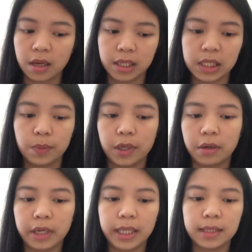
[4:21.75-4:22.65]

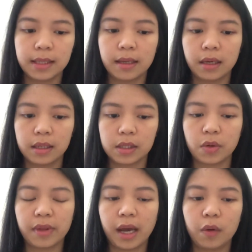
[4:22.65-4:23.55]
spirit
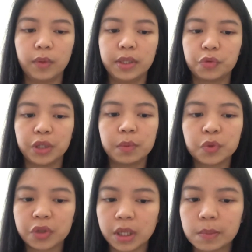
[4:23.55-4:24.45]
so that we dream
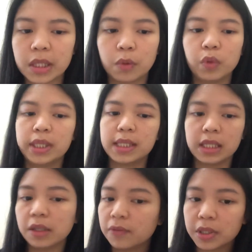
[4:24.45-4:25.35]
dreams and we
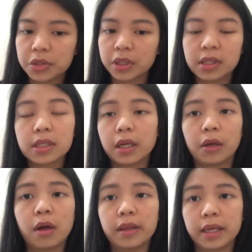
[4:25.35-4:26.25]
see visions and
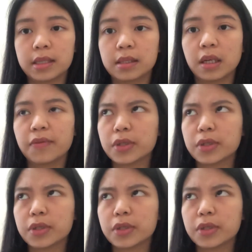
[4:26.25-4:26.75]
all that stuff.